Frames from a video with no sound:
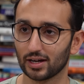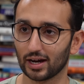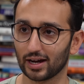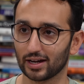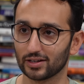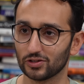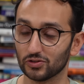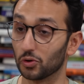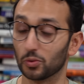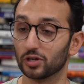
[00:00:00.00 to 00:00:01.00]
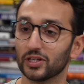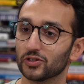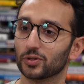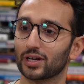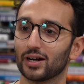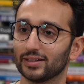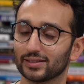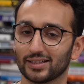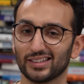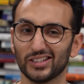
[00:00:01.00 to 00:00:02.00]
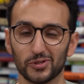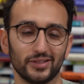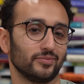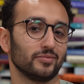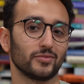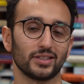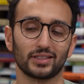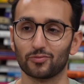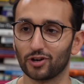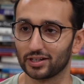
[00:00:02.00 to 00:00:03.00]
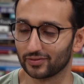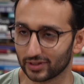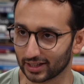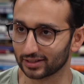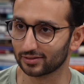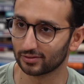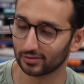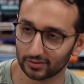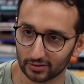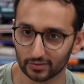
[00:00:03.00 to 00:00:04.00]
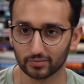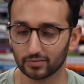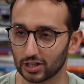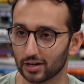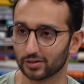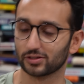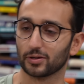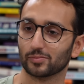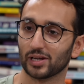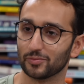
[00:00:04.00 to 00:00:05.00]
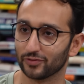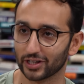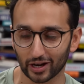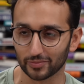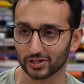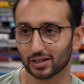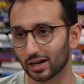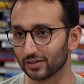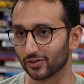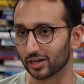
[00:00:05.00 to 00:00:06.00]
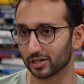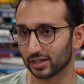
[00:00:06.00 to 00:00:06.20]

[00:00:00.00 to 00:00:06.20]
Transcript: And you don't want to be the sort of guy that's like, you know what, I'm gonna skip writing for the next year so I can play more video games kind of vibe.